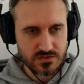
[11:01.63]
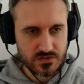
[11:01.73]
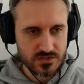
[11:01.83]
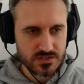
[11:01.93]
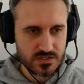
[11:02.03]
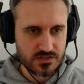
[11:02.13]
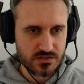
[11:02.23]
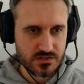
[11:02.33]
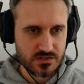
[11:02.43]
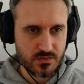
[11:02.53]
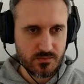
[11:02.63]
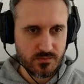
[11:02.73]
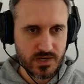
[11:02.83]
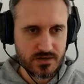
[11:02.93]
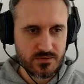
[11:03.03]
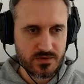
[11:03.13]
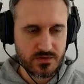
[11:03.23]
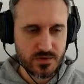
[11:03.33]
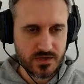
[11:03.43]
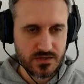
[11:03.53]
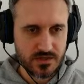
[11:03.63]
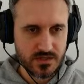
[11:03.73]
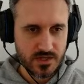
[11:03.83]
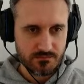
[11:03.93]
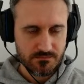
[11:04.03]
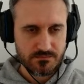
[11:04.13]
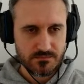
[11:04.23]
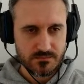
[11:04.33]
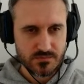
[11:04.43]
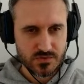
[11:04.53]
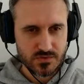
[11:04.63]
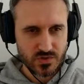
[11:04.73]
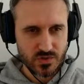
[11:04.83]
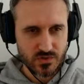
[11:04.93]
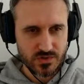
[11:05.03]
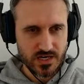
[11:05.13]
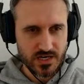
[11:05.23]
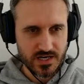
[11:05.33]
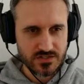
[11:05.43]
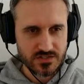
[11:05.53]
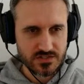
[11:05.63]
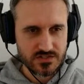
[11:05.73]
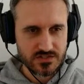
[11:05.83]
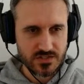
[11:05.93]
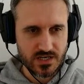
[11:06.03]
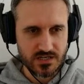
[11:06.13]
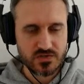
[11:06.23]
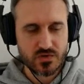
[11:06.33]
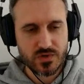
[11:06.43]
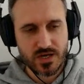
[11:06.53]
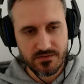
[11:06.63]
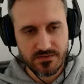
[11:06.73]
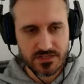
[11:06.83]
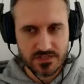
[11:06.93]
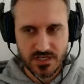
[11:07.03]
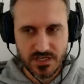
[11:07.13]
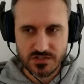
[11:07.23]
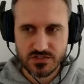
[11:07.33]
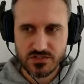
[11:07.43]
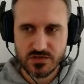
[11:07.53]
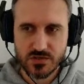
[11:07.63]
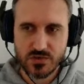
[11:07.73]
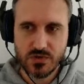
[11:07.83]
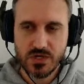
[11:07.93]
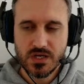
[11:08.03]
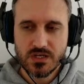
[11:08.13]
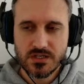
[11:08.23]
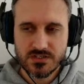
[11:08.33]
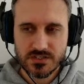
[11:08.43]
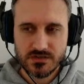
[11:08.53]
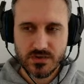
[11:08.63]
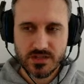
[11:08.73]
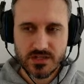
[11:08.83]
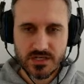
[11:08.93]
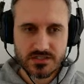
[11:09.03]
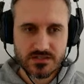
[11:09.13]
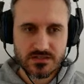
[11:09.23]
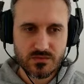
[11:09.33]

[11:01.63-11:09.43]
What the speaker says: So let's actually go back real quickly to show you the actions. Yeah, so we have this action called generate text.